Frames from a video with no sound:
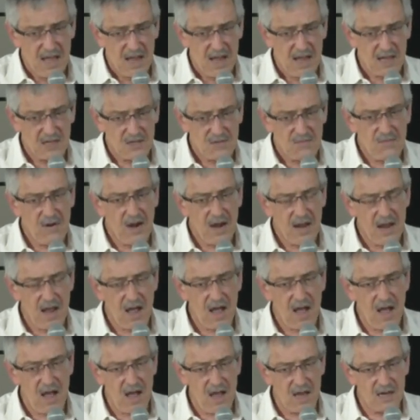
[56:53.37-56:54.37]
It's very
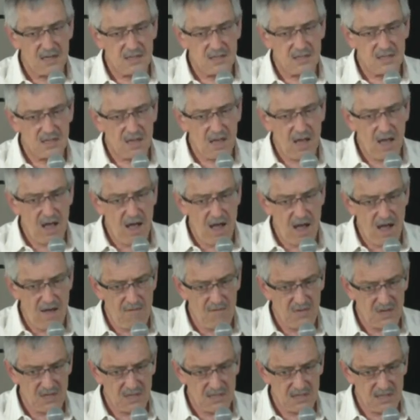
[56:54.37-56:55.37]
hard to
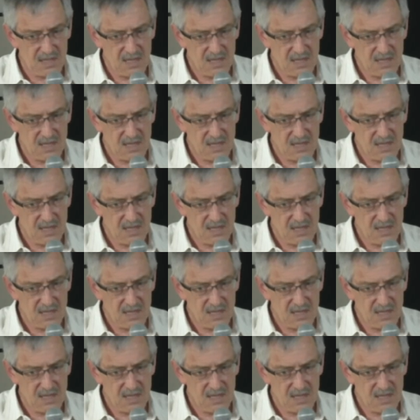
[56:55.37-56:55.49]
harvest